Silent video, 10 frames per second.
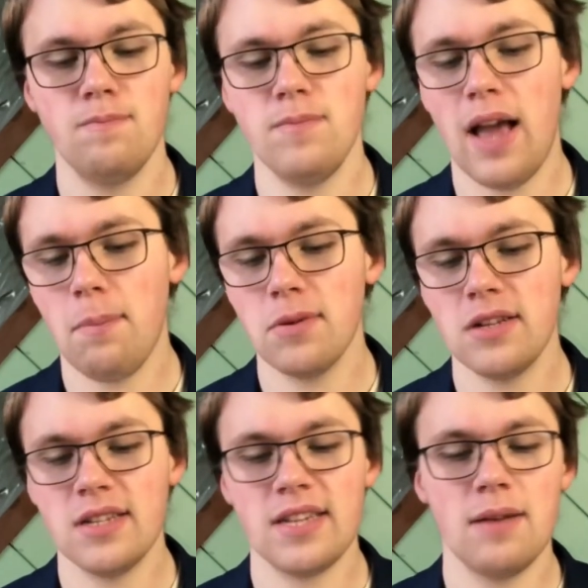Appleton
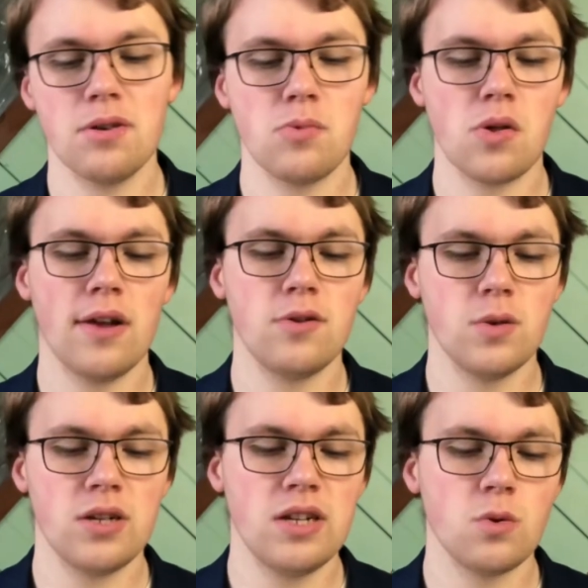and Sandberg both had 2
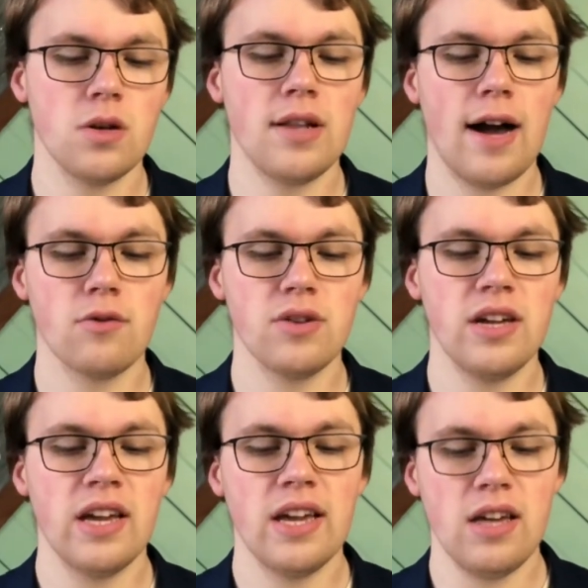assists, while Lowry,
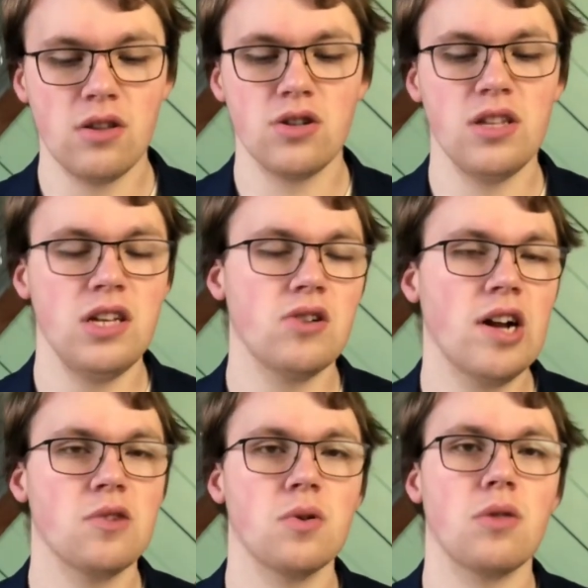Ehlers, and
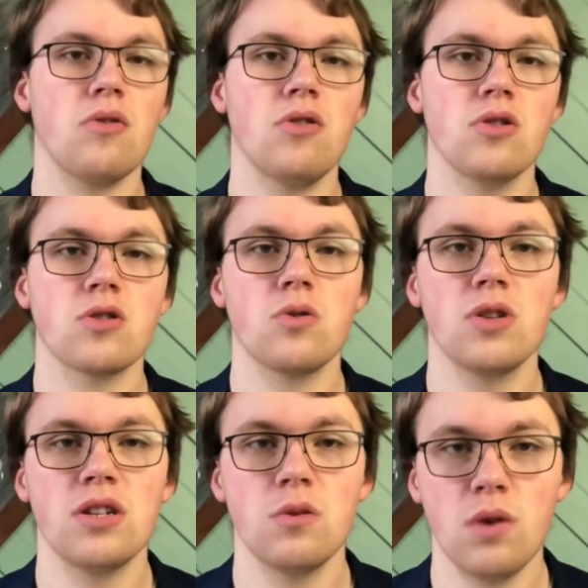Niederreiter were 3 goal
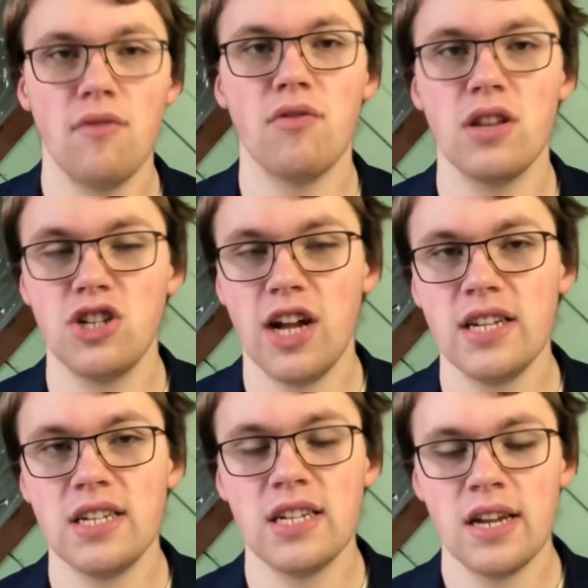scorers in the win for the
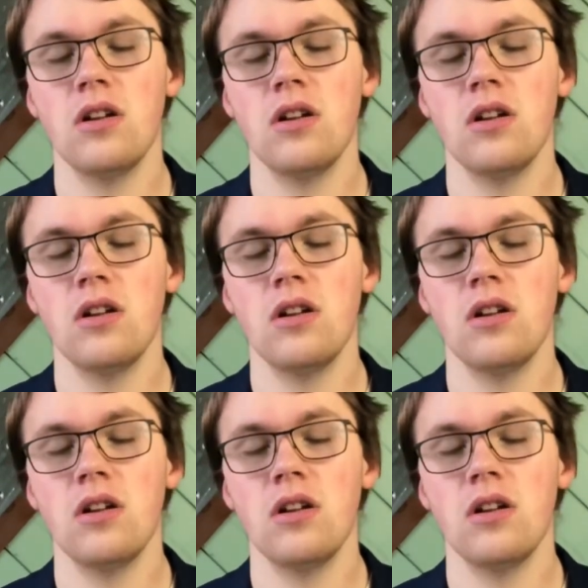Jets.